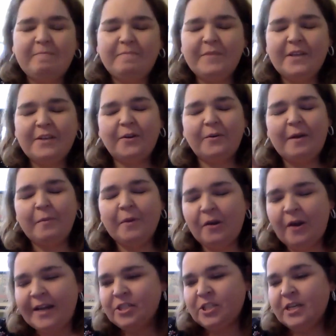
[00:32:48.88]
you know,
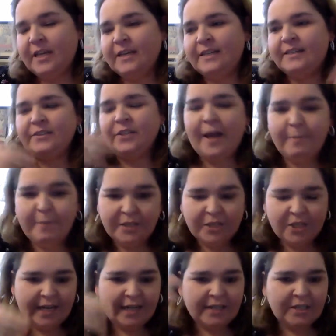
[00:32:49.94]
immigration and climate
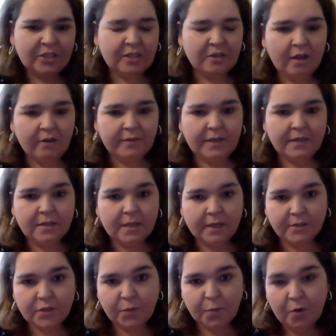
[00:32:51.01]
change and all of these
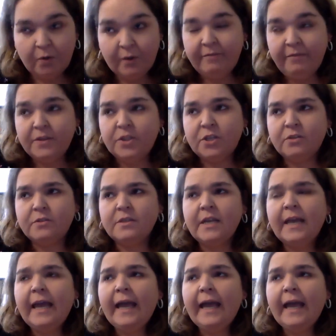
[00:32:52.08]
things are pro-life issues,